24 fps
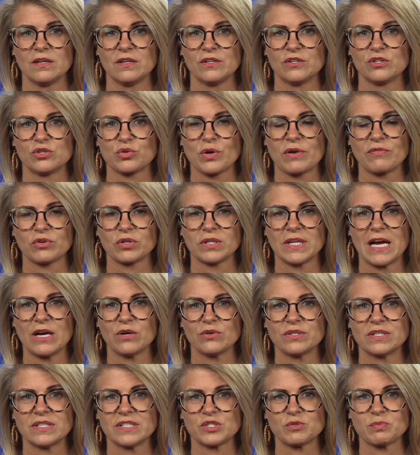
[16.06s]
Trevor
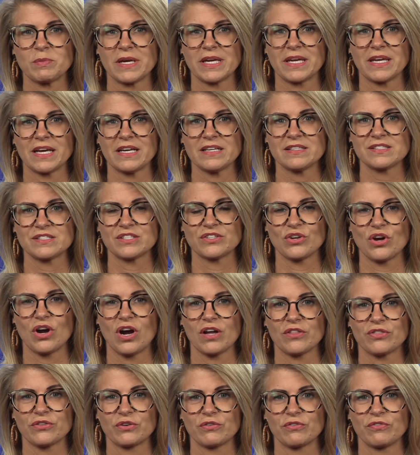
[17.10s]
Loudon is my guest, an
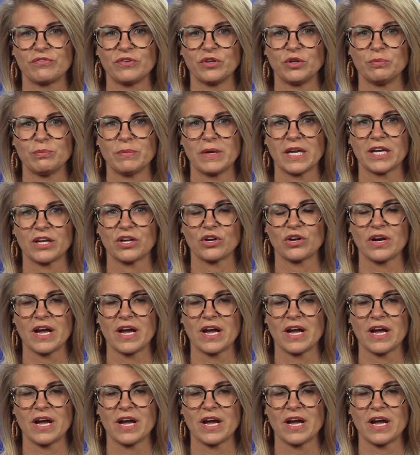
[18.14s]
author, filmmaker,